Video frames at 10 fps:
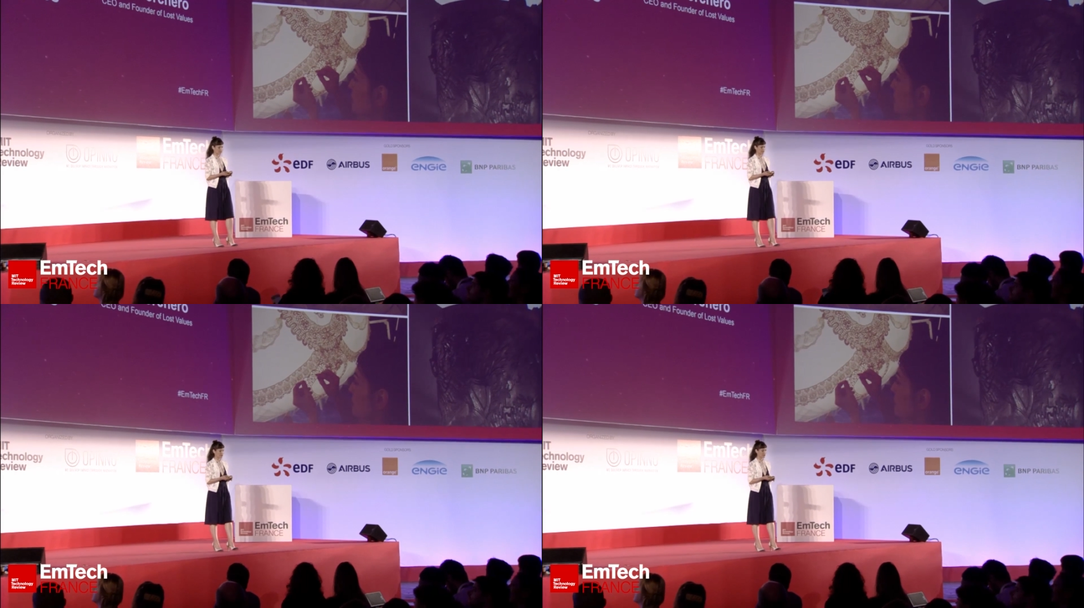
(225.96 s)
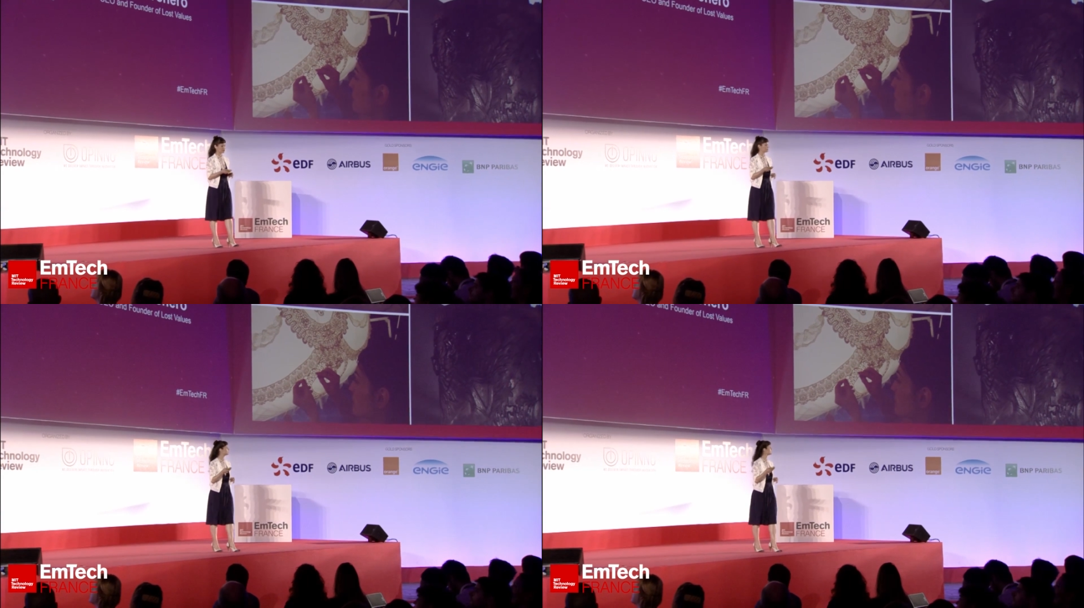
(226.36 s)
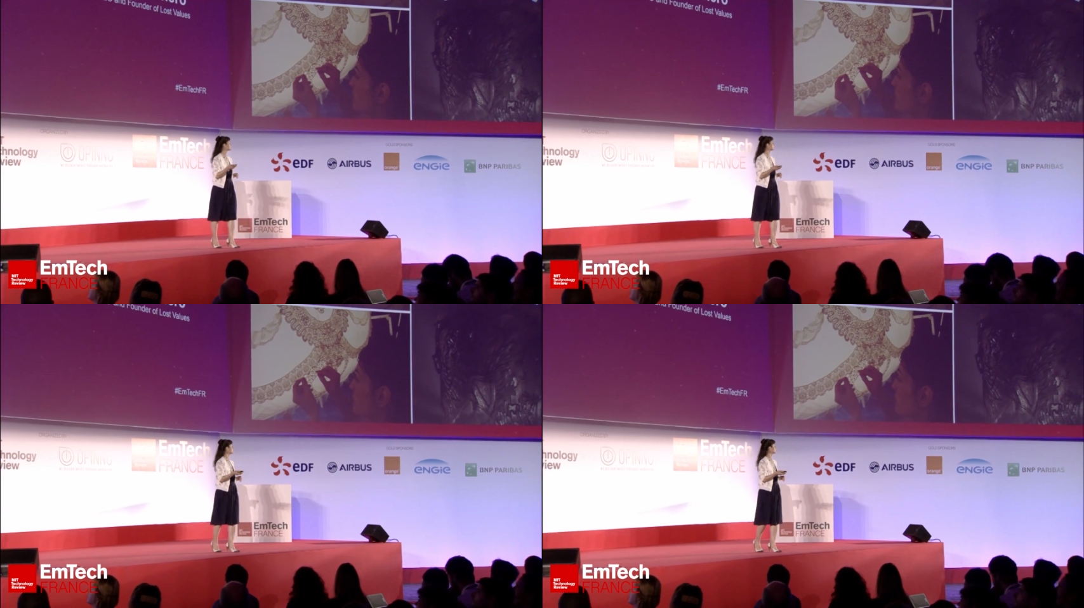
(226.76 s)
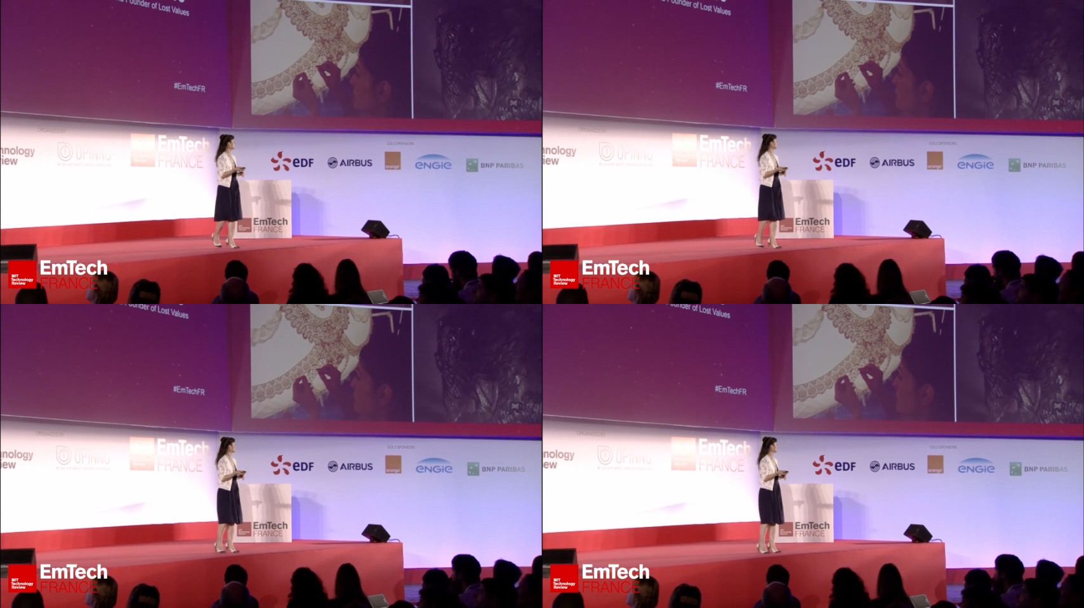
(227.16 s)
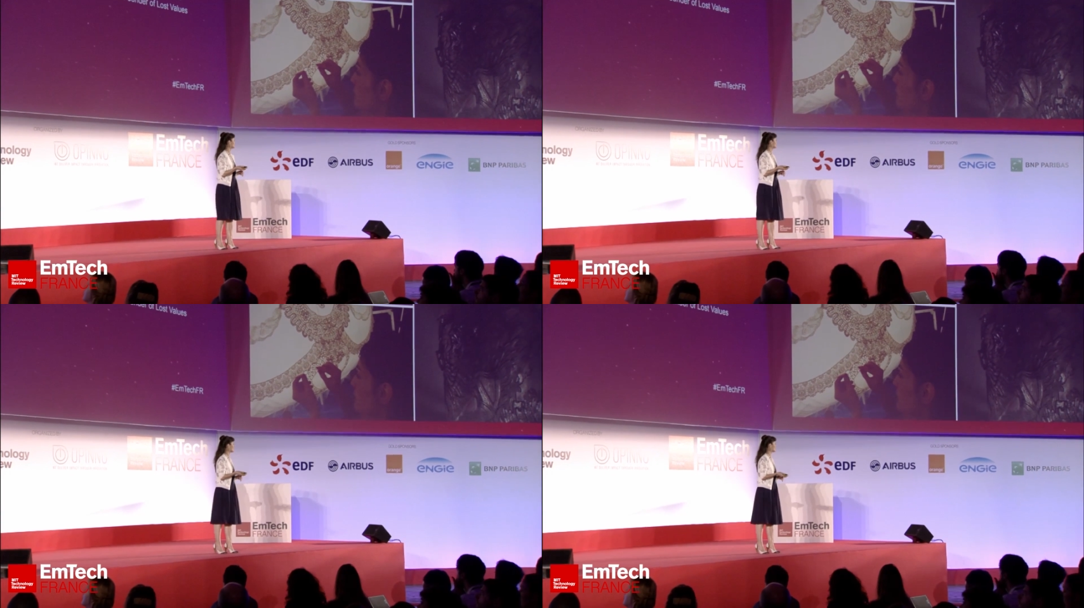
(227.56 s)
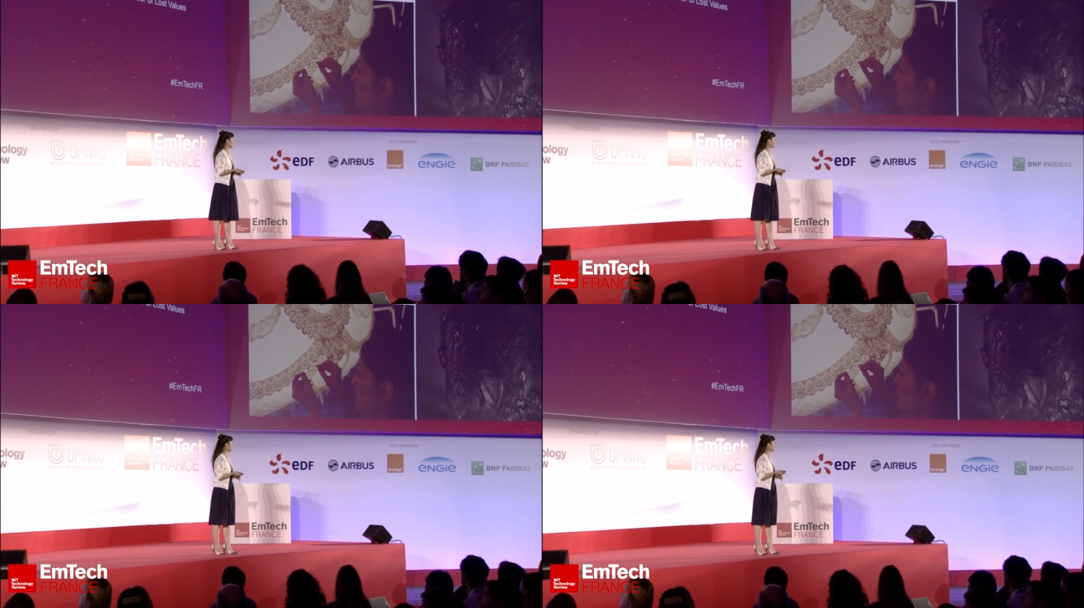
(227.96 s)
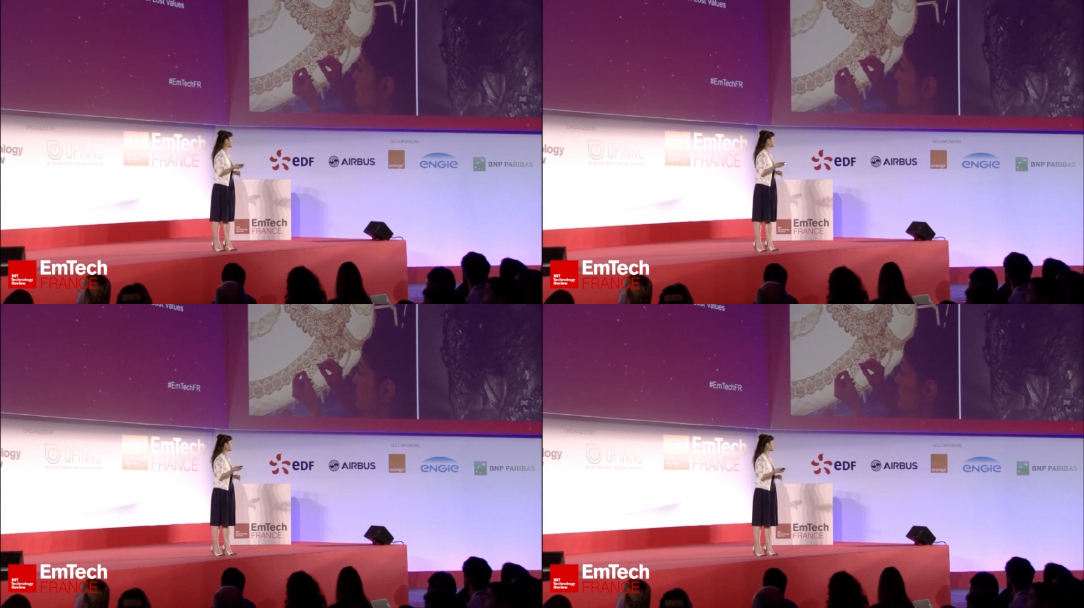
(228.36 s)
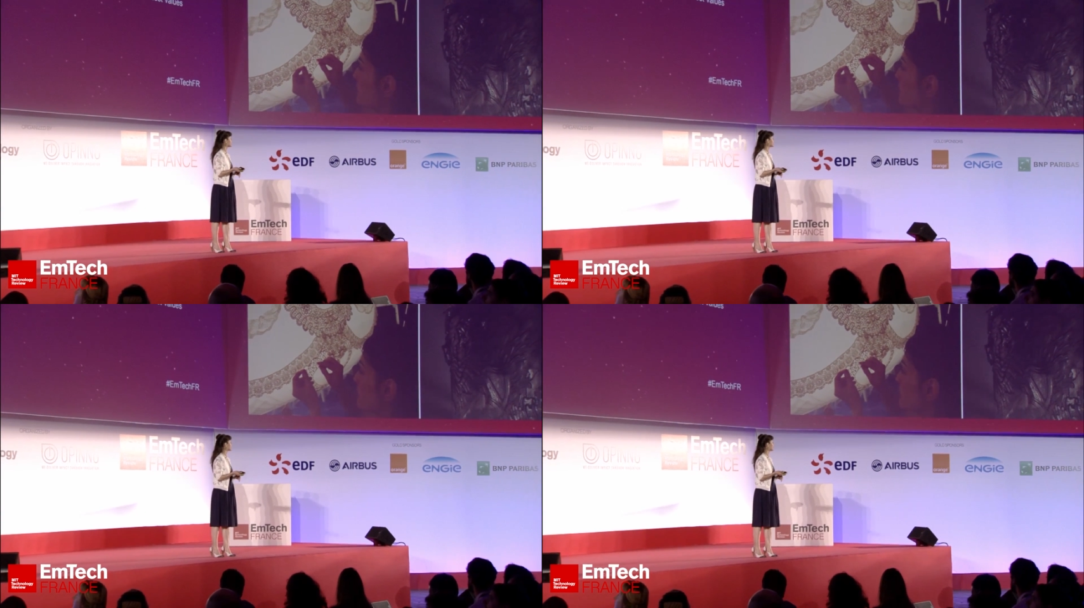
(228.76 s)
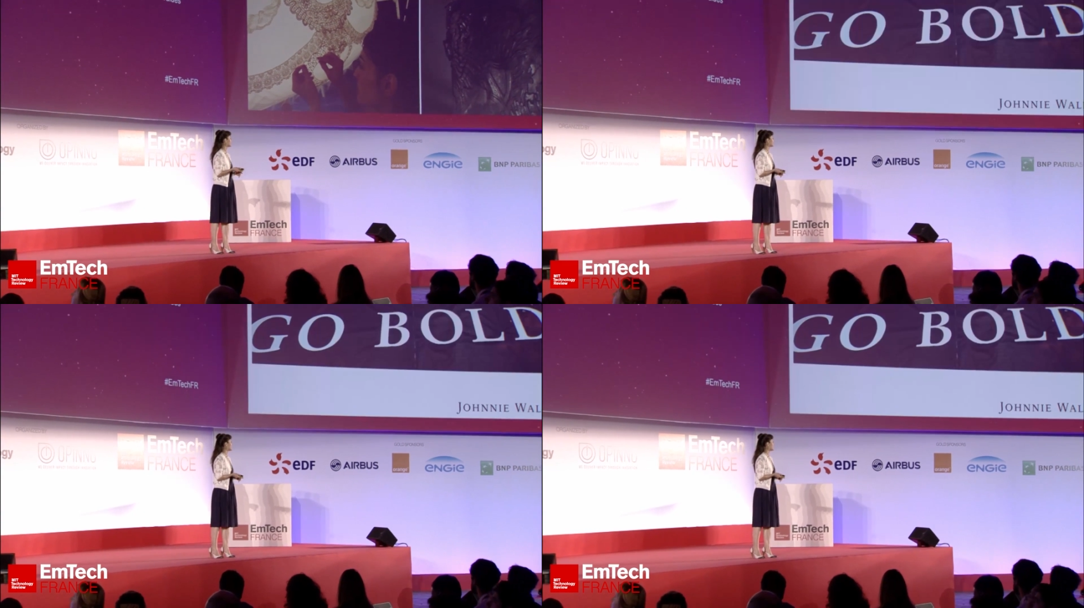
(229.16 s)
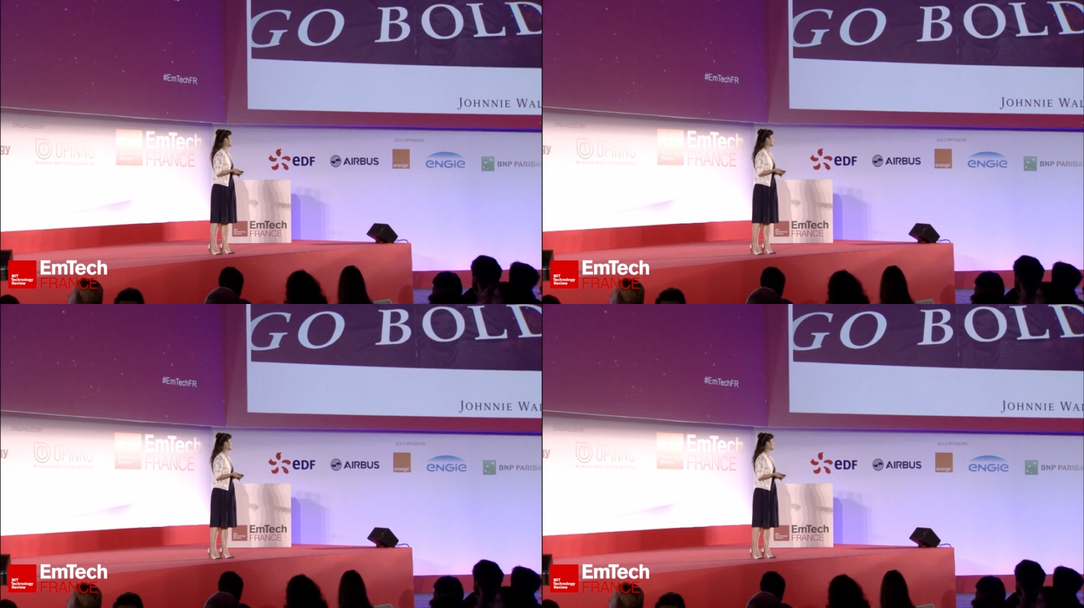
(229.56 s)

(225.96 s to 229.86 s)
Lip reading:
No face is visible, so there are no lips to read.